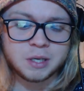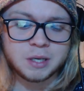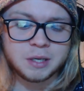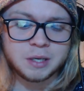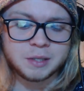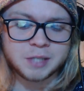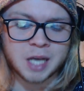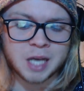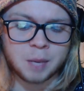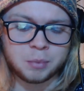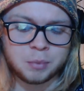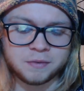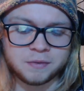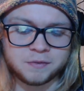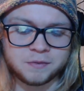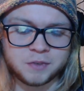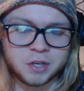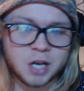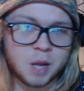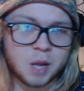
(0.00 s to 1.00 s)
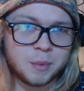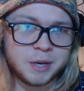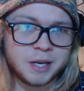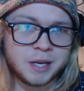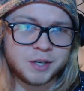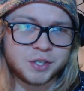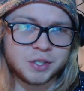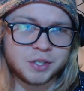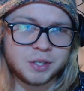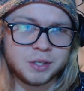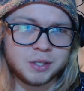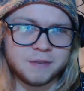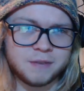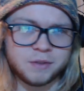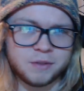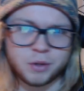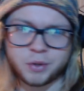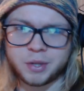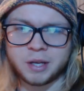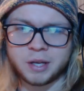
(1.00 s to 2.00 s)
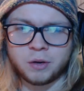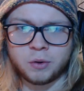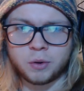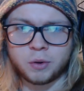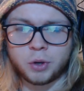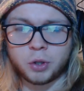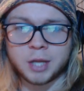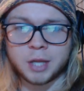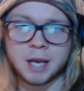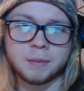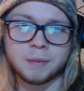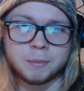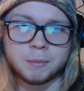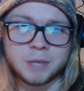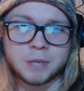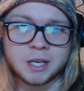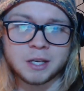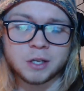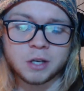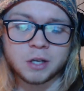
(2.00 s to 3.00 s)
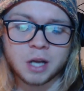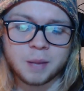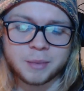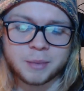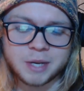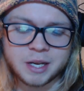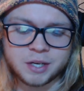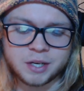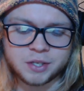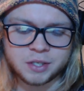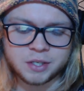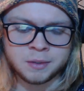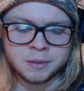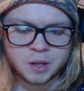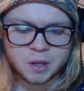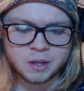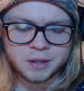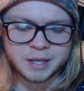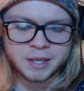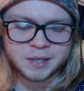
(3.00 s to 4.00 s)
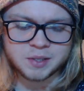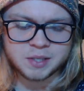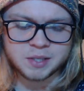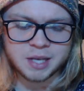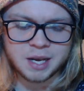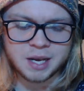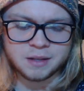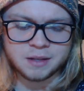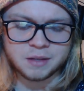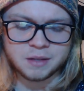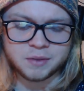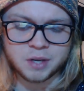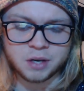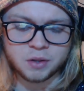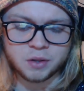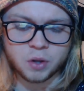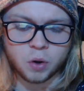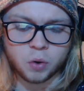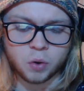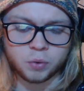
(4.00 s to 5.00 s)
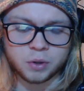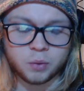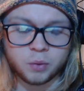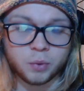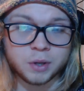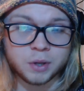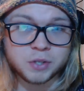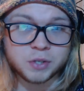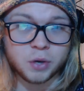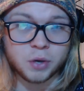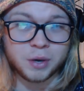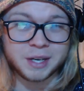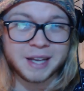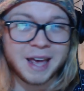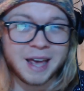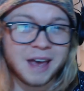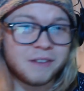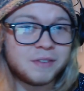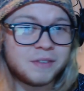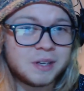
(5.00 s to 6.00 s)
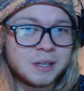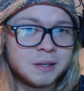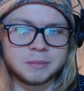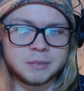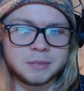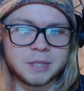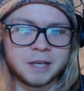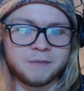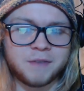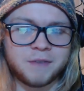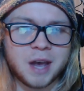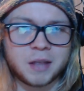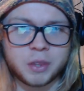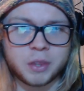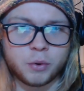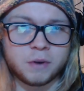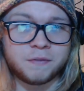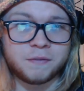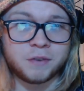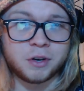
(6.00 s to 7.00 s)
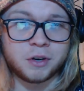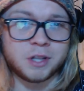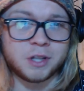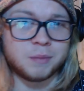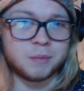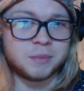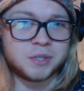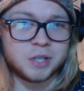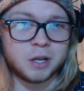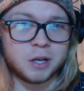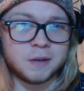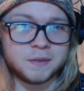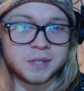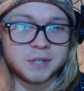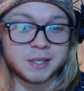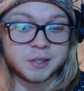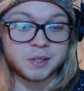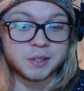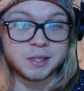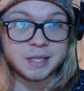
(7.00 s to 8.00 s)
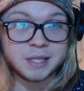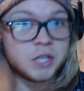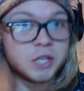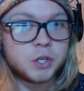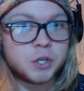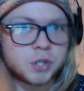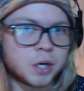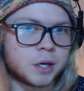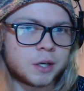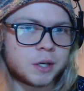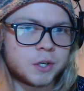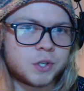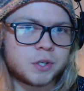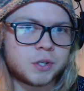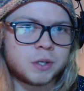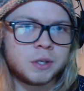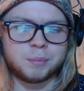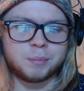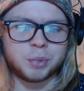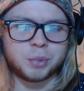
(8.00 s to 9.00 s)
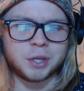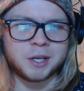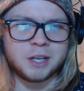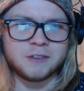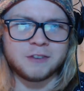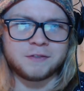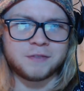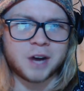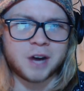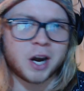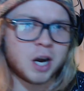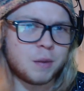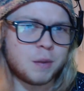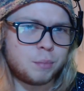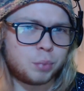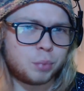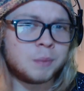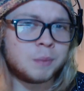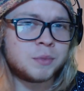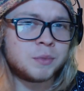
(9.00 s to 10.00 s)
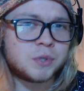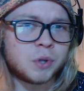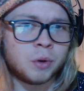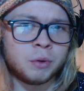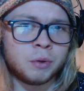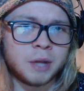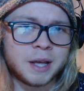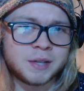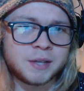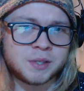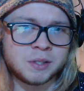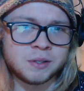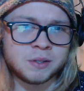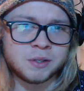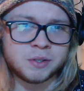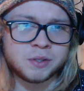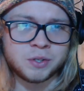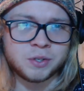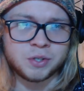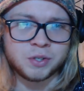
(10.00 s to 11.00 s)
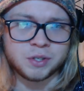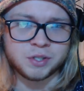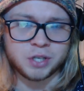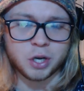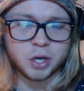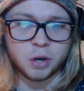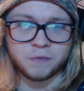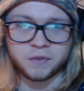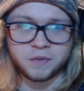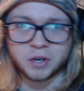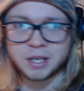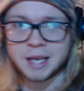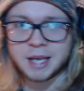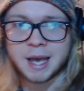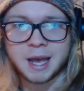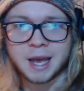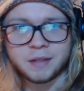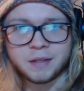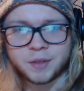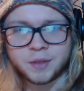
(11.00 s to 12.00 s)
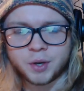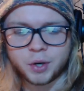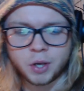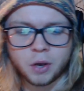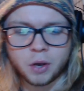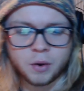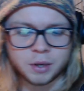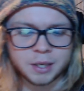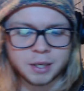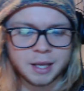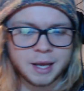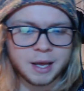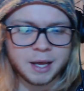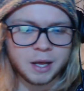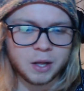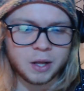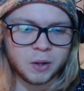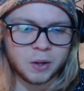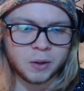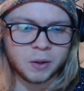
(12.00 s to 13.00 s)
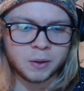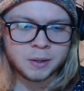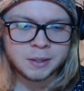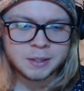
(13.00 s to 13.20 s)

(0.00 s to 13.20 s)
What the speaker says: type of denomination, even though they don't claim to be a denomination. They say that they're the only ones going to heaven. In fact, they refer to themselves as the church. Plenty of fire and brimstone lessons, such as, if you're gay, then you're going to hell.